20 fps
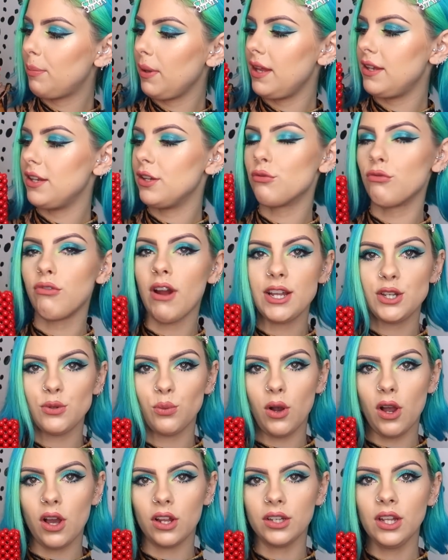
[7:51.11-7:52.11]
beaded red
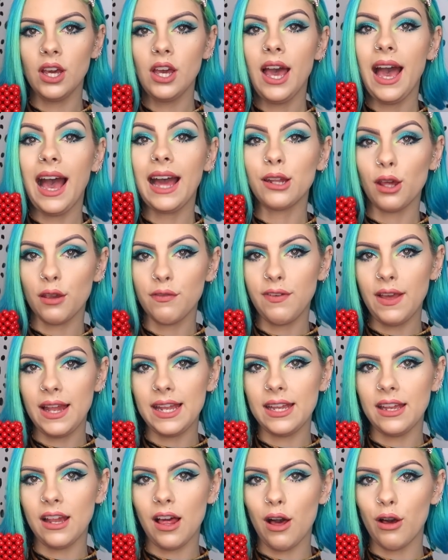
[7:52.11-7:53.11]
one and I fell
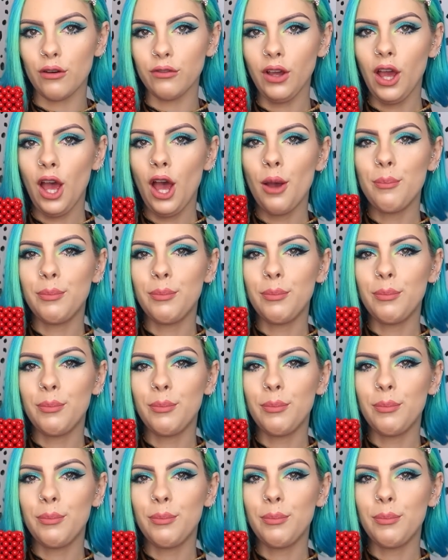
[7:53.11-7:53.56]
in love